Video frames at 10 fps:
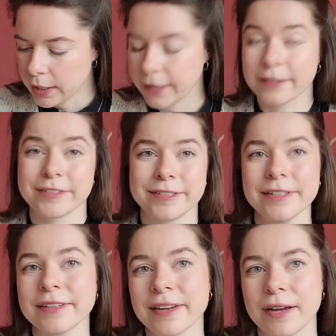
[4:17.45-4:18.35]
I can
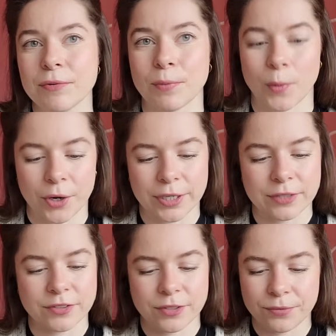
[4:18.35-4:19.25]
see that I've worn
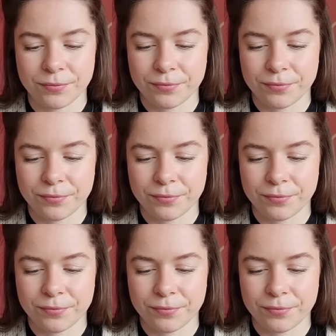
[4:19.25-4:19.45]
it.